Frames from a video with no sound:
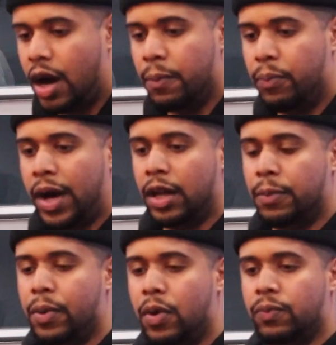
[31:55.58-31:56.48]

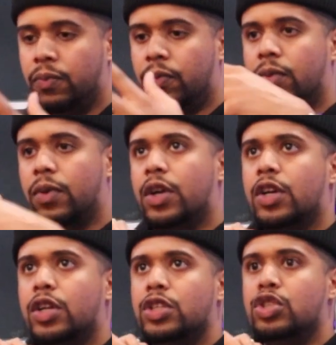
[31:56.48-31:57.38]
umbrella, but
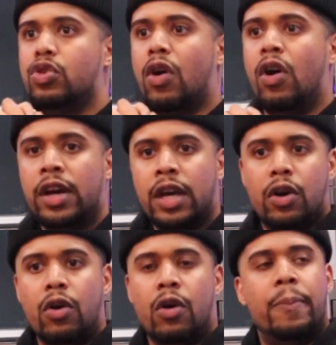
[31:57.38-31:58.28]

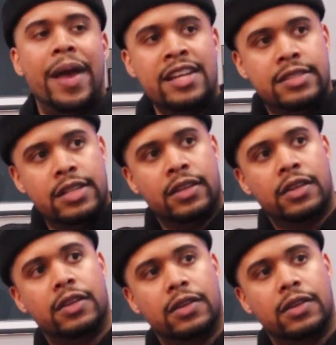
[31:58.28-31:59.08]
drawing or painting?